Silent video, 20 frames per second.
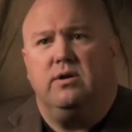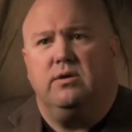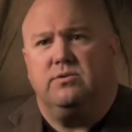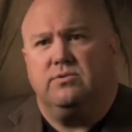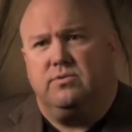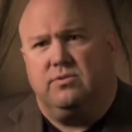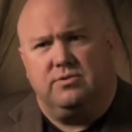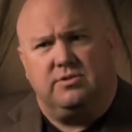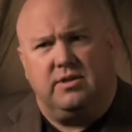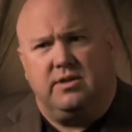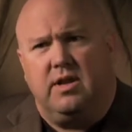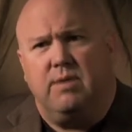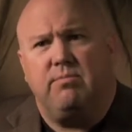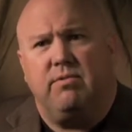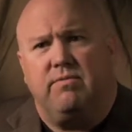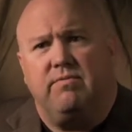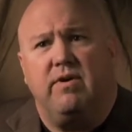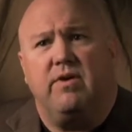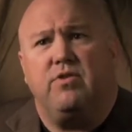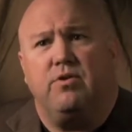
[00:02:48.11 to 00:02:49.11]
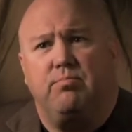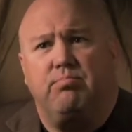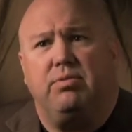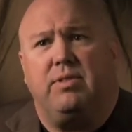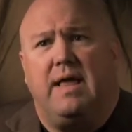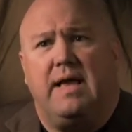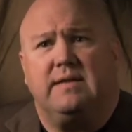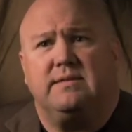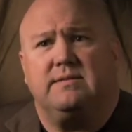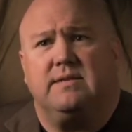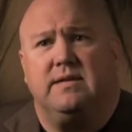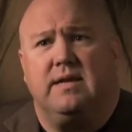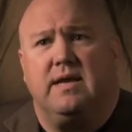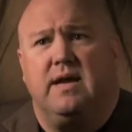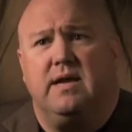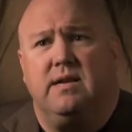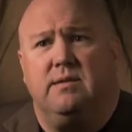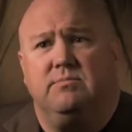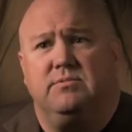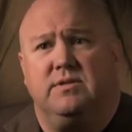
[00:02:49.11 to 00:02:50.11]
So there's a number of other plastic
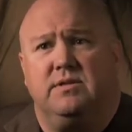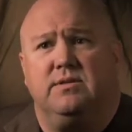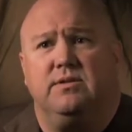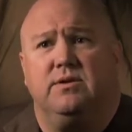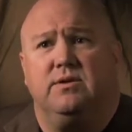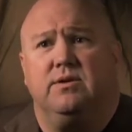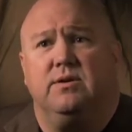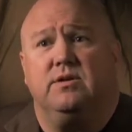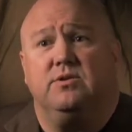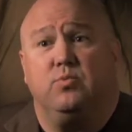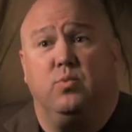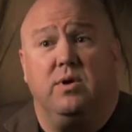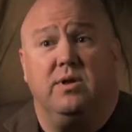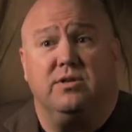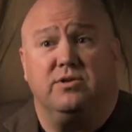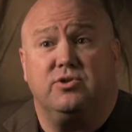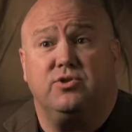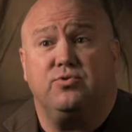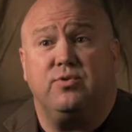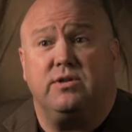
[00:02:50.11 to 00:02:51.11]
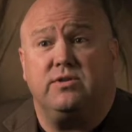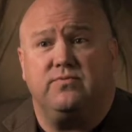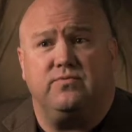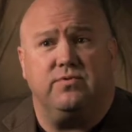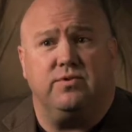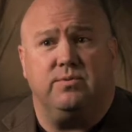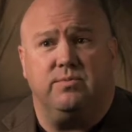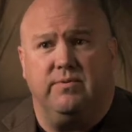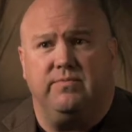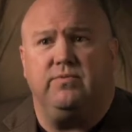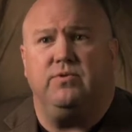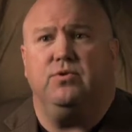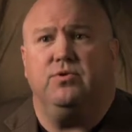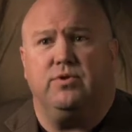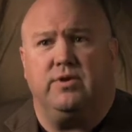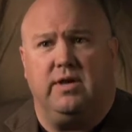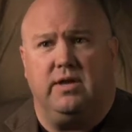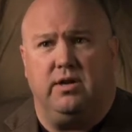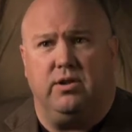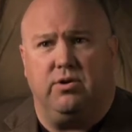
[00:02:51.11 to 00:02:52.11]
items in there, as well as stretch film, if you
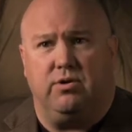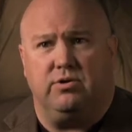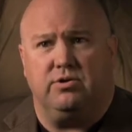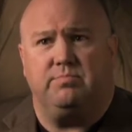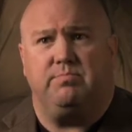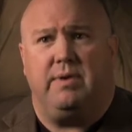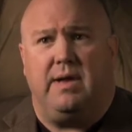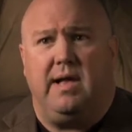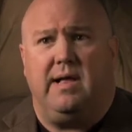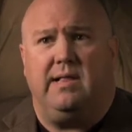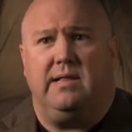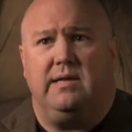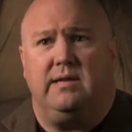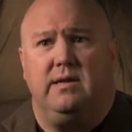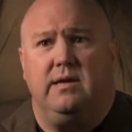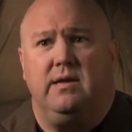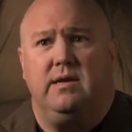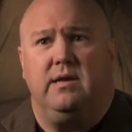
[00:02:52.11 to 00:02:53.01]
look at a large pallet